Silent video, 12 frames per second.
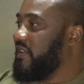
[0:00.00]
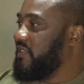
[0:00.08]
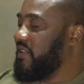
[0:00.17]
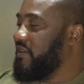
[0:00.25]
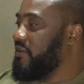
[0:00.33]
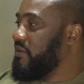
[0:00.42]
right
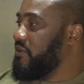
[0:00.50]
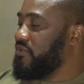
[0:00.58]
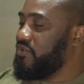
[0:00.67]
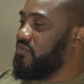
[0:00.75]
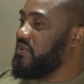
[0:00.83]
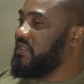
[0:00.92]
now.
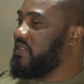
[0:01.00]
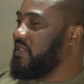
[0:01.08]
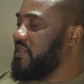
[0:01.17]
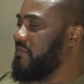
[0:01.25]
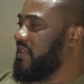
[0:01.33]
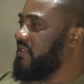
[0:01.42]
So we're seeing
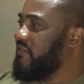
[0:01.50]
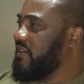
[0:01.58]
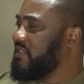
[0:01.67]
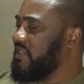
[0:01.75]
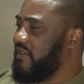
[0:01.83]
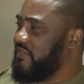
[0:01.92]
the
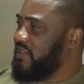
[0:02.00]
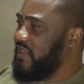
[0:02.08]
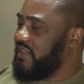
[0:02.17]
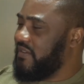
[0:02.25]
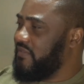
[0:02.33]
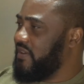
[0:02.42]
metaverse having
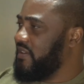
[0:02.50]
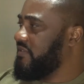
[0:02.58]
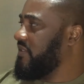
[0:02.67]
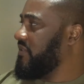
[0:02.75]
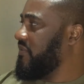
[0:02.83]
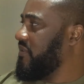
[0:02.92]
like a very
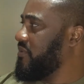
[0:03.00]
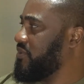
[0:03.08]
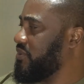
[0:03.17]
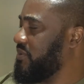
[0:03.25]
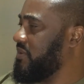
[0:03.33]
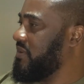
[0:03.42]
great
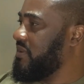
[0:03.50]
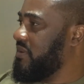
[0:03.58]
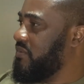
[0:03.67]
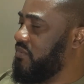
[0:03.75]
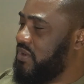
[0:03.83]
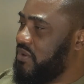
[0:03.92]
future.
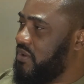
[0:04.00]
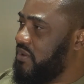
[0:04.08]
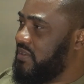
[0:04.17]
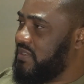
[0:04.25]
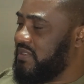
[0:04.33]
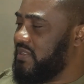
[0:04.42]
With all
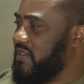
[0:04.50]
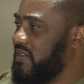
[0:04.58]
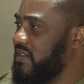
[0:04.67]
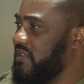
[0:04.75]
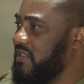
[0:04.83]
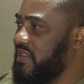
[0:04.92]
these
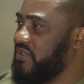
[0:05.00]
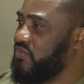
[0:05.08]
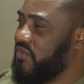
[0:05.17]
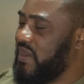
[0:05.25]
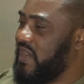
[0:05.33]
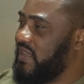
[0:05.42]
things
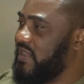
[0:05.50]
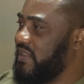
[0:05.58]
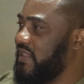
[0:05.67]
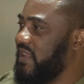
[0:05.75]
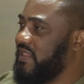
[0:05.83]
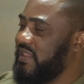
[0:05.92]
we added,
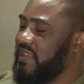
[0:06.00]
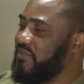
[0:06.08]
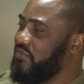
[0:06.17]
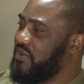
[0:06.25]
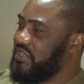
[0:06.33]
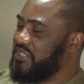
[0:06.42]
like
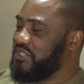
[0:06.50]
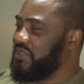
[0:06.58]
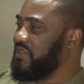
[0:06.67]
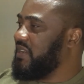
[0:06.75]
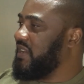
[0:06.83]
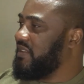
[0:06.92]

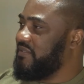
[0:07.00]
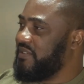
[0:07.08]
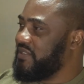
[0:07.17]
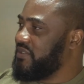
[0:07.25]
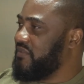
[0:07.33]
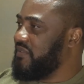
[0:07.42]
education and the
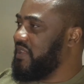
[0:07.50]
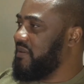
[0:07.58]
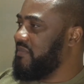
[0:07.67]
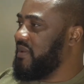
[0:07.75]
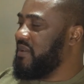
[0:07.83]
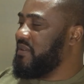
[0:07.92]
rest of
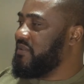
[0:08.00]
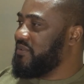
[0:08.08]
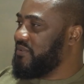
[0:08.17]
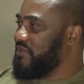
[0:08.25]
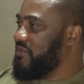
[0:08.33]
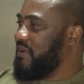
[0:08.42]
them.
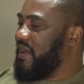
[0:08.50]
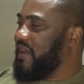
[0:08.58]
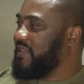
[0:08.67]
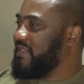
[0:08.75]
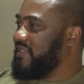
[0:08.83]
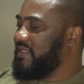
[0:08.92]
So
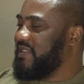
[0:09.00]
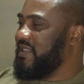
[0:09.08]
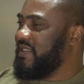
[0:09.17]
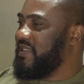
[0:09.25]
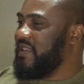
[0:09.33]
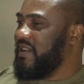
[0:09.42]
I
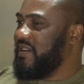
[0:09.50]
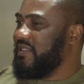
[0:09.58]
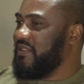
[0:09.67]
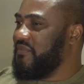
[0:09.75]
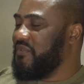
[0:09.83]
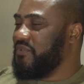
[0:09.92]
see
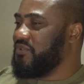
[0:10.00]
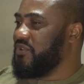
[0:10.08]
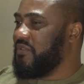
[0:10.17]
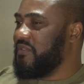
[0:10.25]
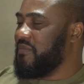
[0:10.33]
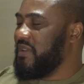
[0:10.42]
the future
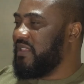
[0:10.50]
of the